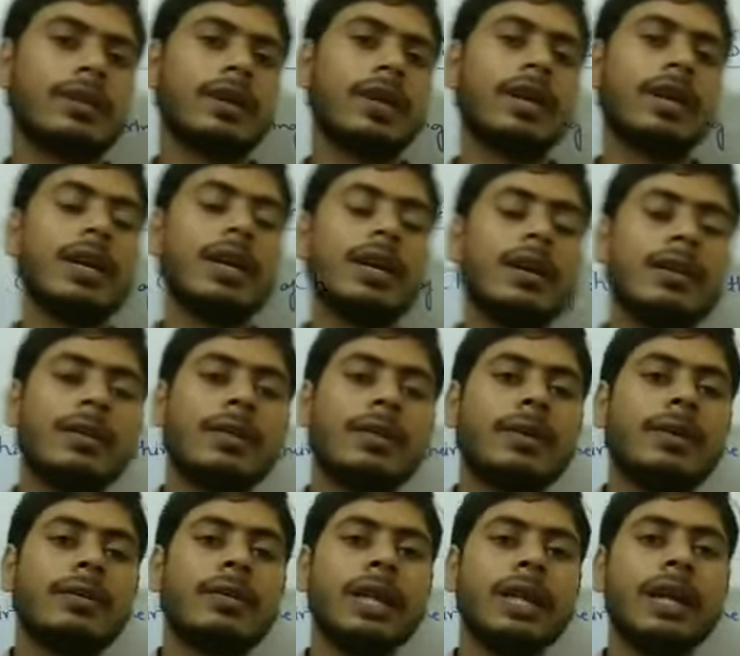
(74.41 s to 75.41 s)
hear
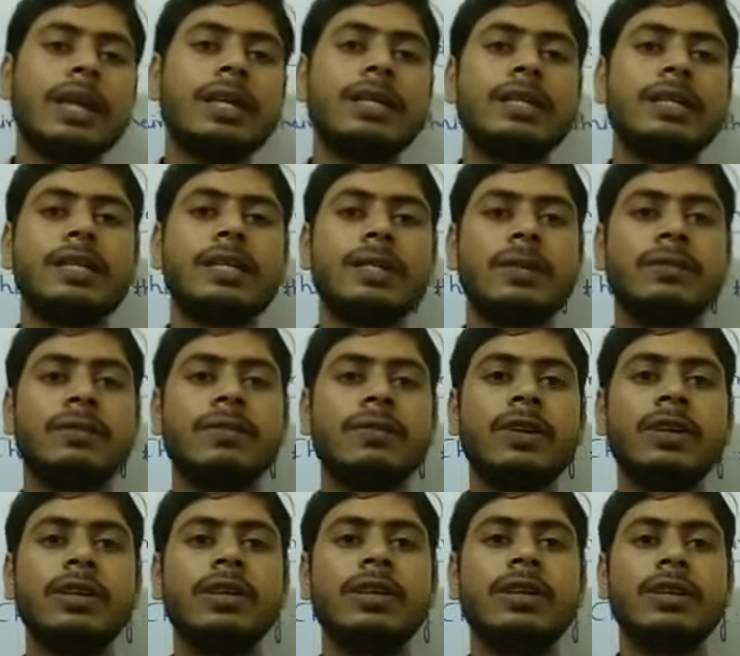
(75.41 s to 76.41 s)
that
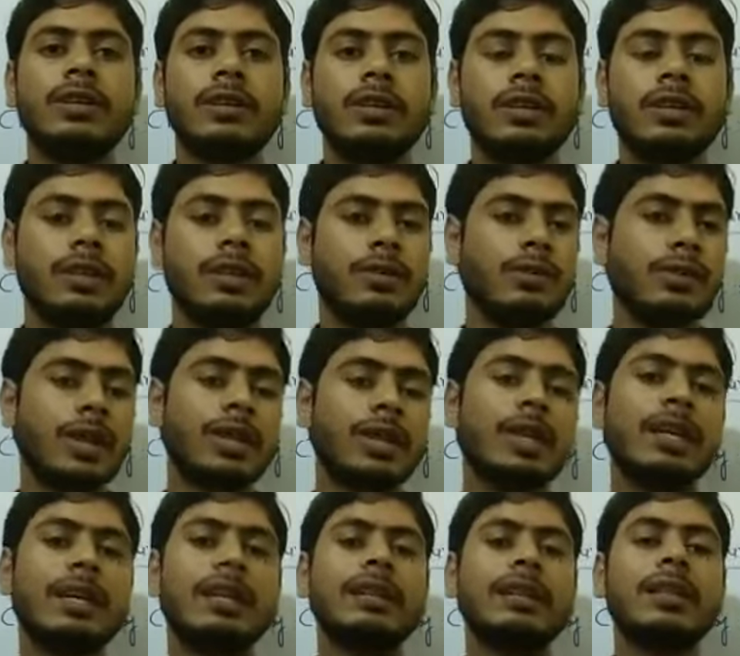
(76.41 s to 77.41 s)
someone
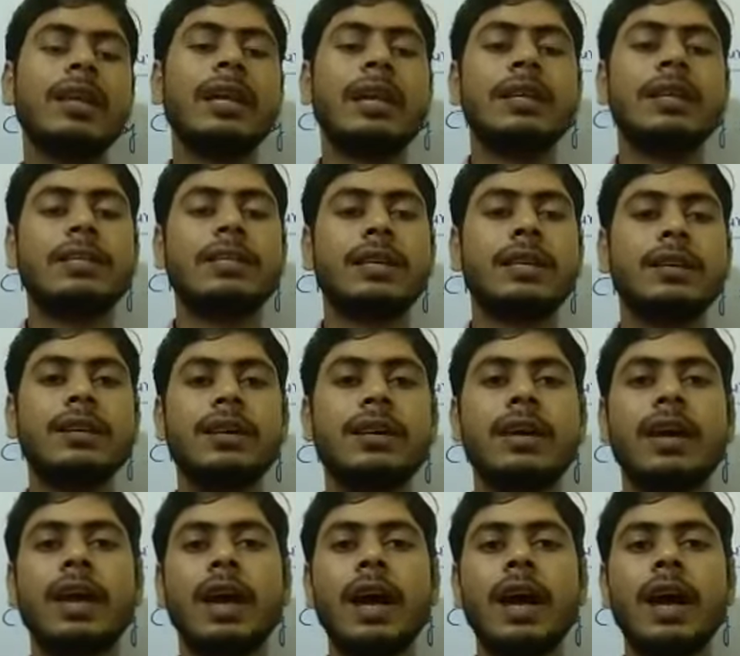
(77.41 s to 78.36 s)
working in the kitchen,